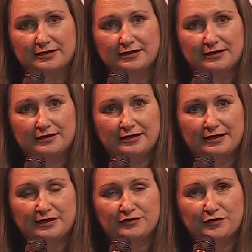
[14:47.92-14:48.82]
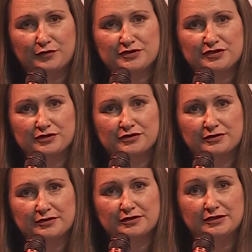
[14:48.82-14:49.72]
I think I'd fostered
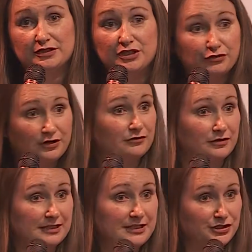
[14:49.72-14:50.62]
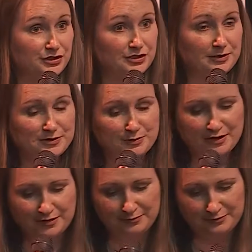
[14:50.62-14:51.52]
great relationships with
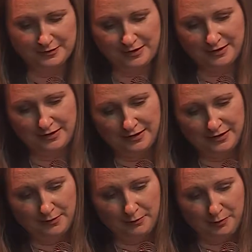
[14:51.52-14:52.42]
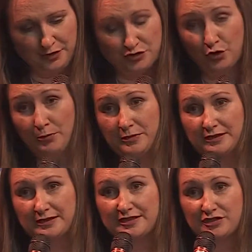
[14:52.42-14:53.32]
them.
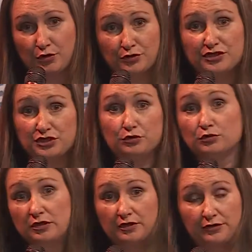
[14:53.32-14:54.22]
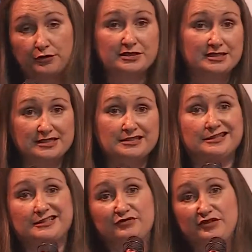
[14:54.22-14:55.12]
predominantly Scottish local authorities like
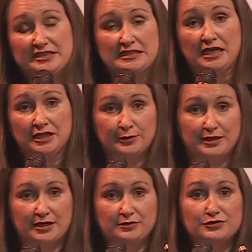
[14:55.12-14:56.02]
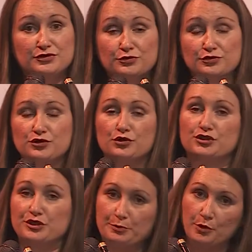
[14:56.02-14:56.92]
the Dumfries and Galloway Council,
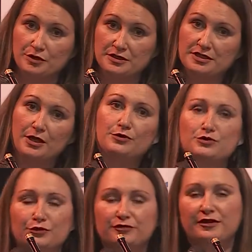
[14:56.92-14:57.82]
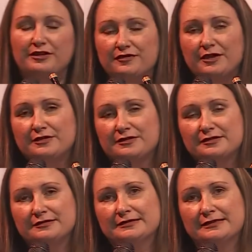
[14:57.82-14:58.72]
Scottish Borders Council, Fife
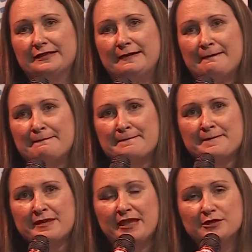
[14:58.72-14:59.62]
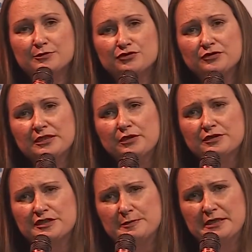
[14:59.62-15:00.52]
Council. And it was really on
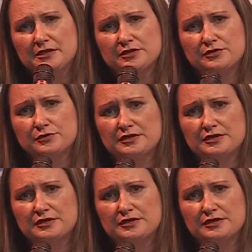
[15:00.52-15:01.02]
speaking to those